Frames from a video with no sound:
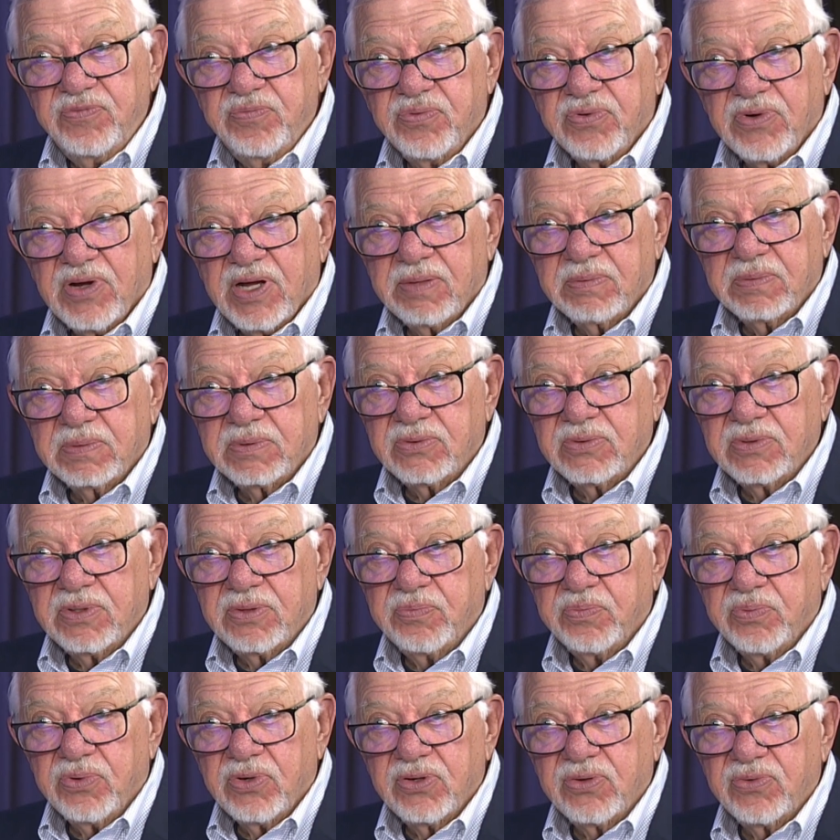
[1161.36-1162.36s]
problem
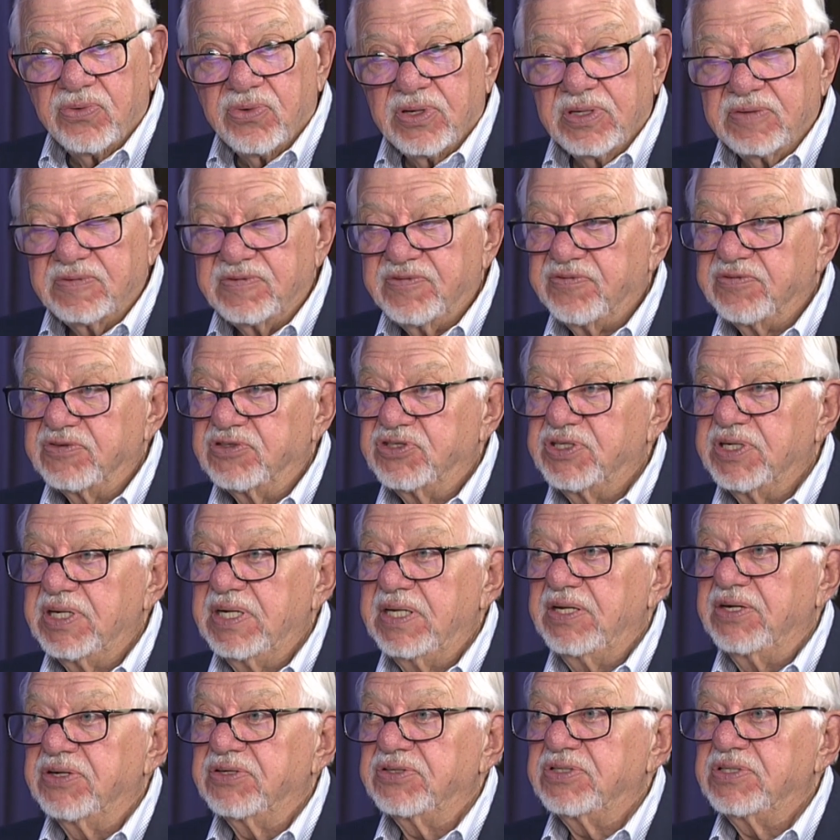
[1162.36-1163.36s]
programs for
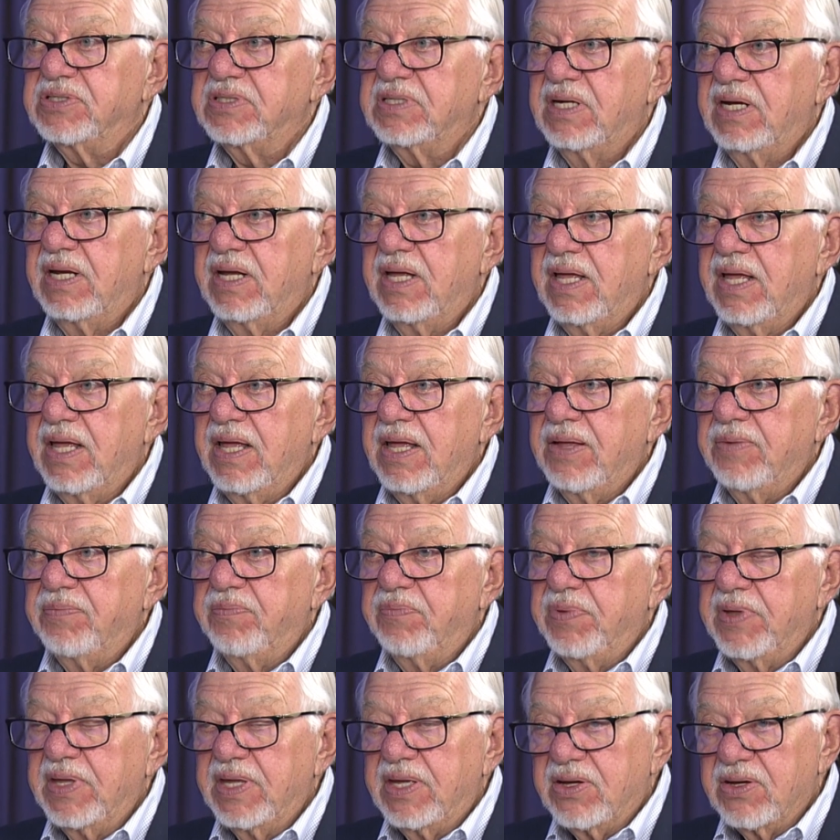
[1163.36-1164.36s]
seniors
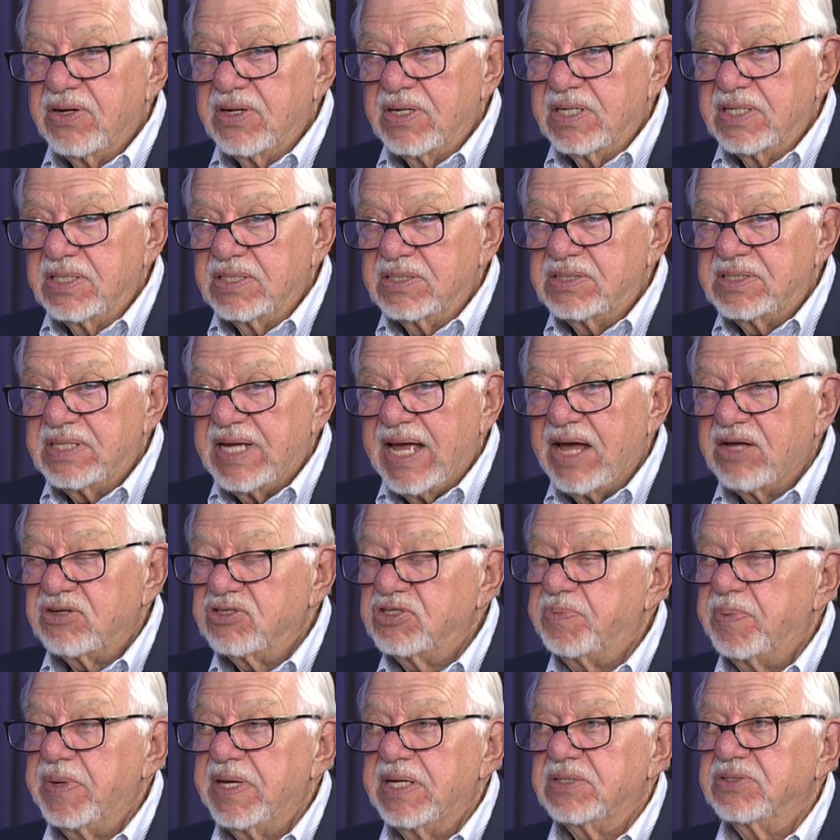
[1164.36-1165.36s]
because
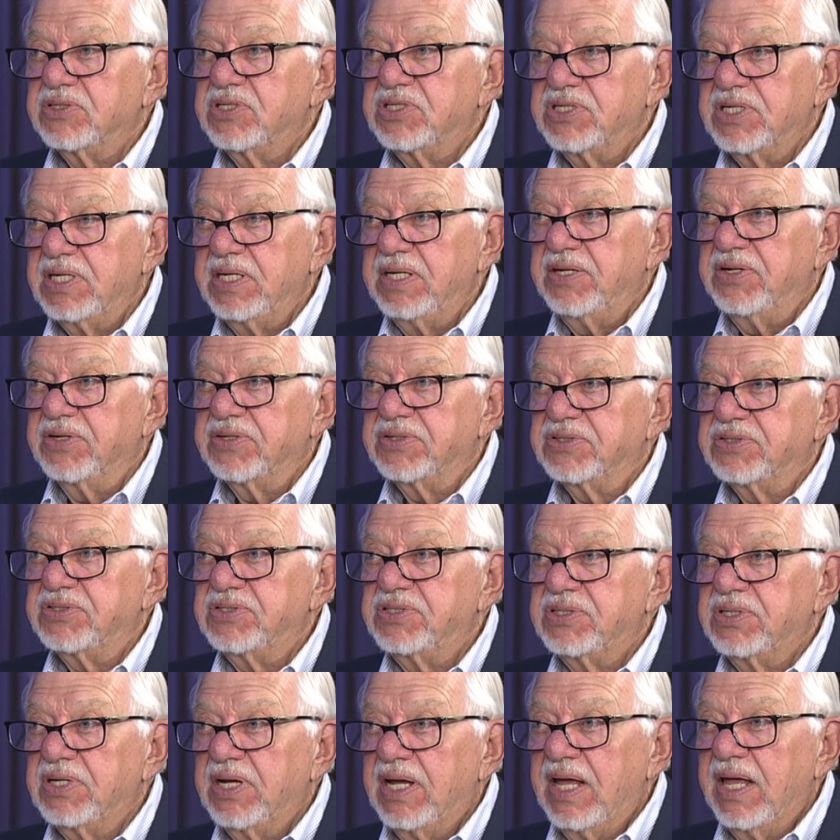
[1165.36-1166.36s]
housebound
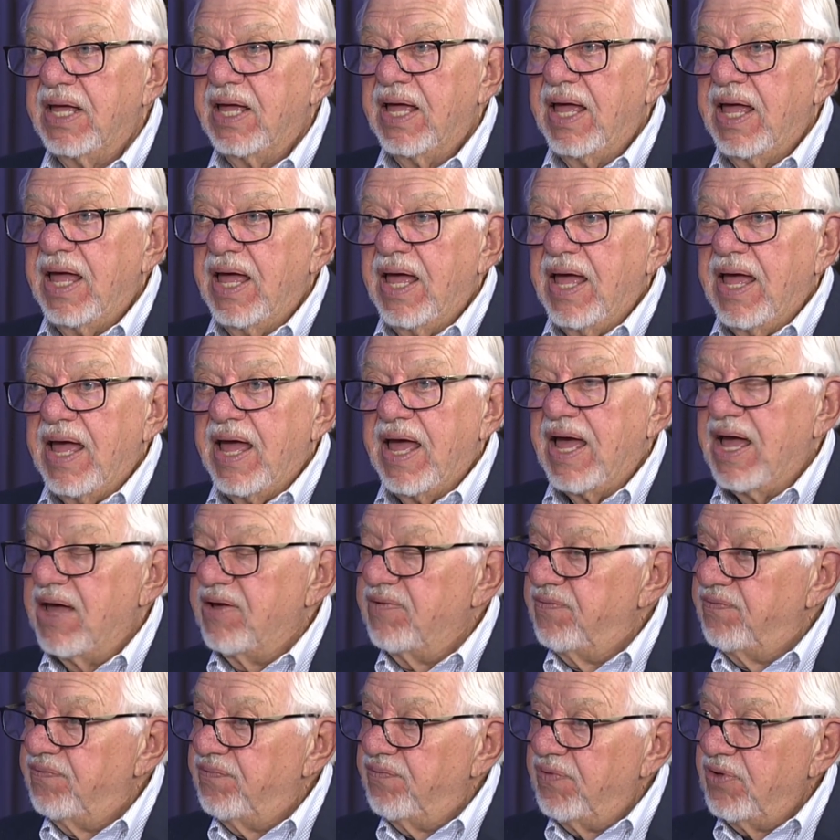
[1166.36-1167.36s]
seniors
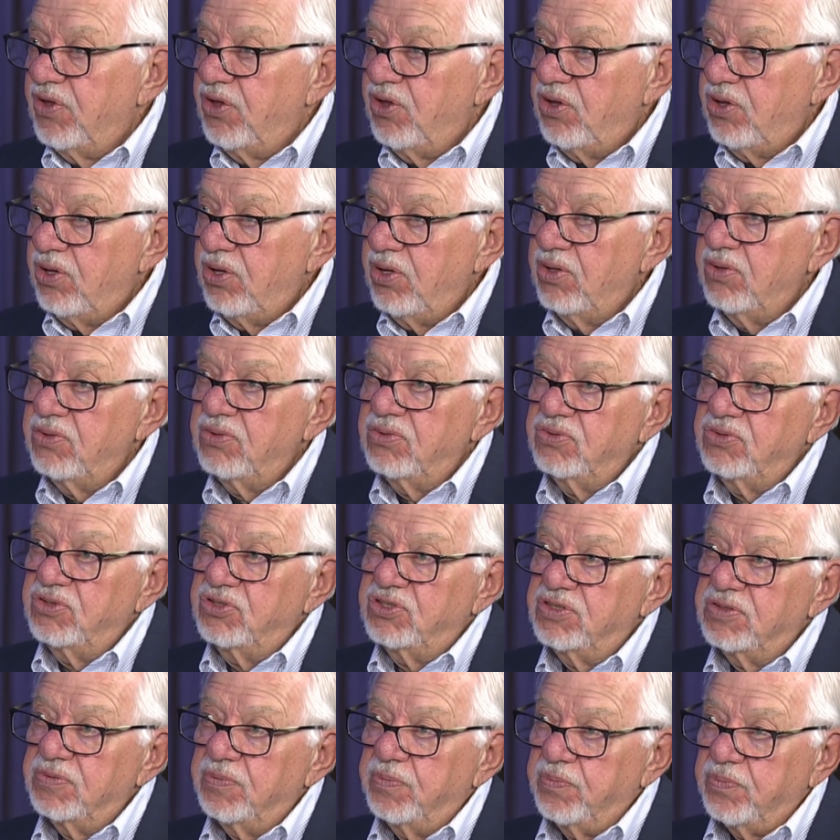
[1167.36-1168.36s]
have
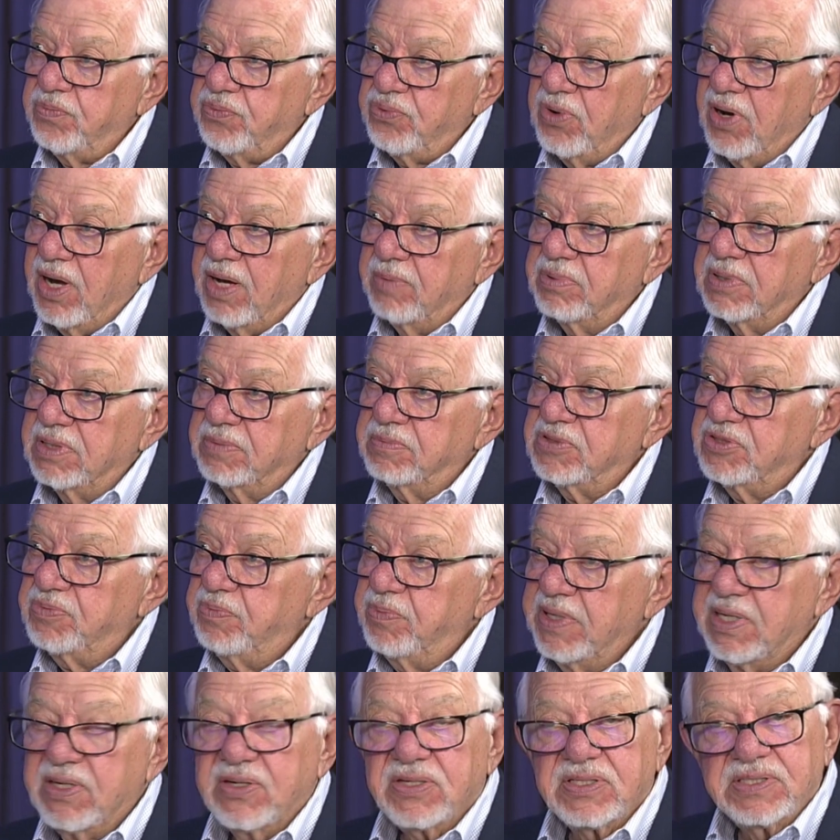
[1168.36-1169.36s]
huge problems
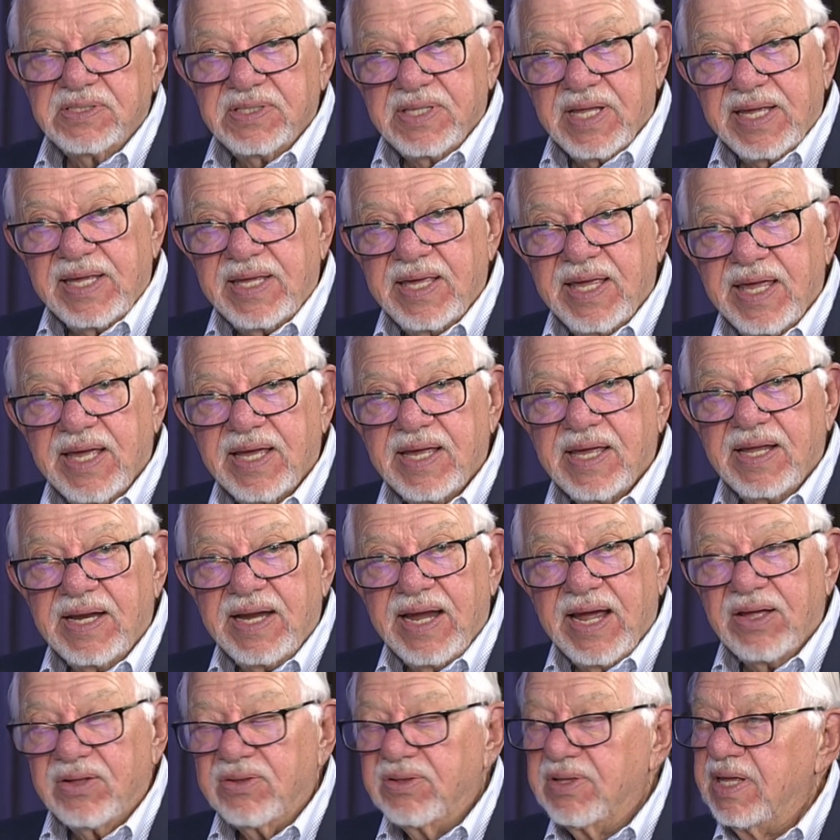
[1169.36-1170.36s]
because they can't get
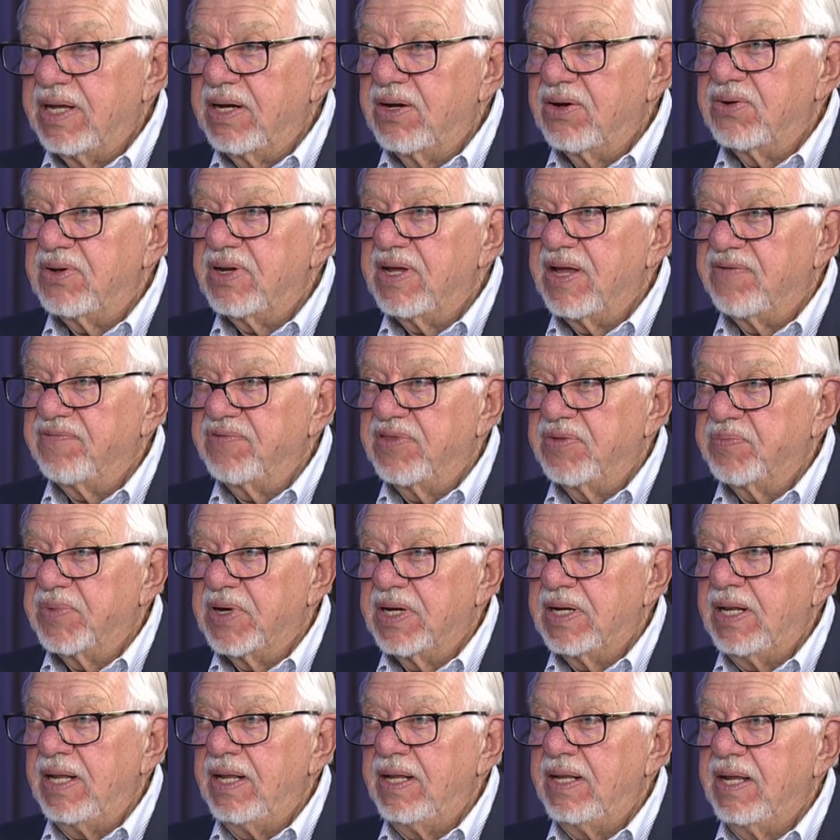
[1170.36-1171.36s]
out and they don't have the
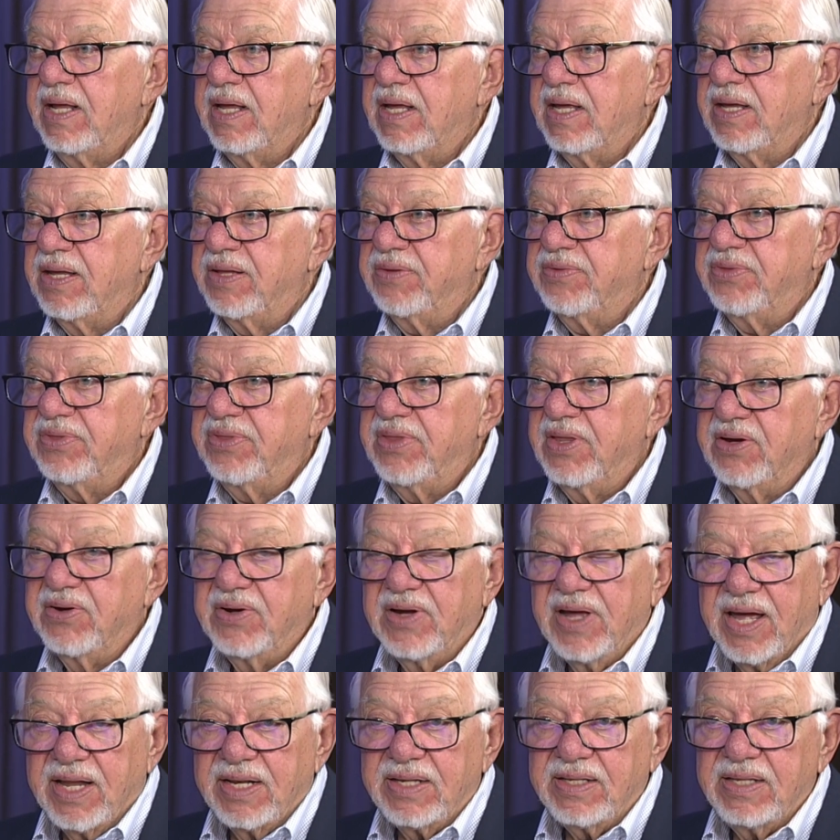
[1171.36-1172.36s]
money and they're
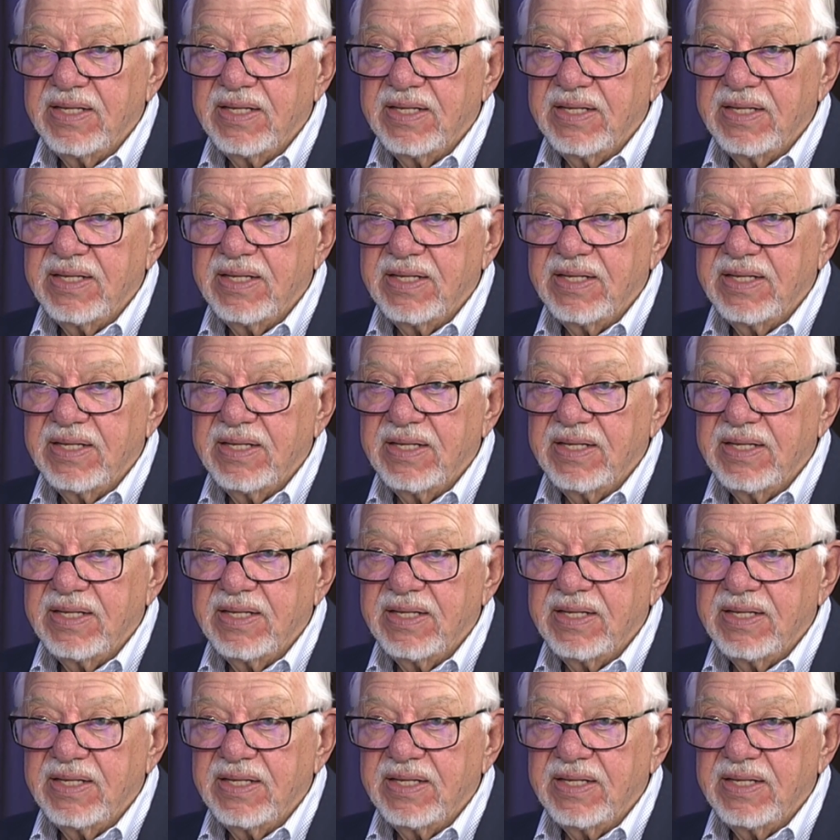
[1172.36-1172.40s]
not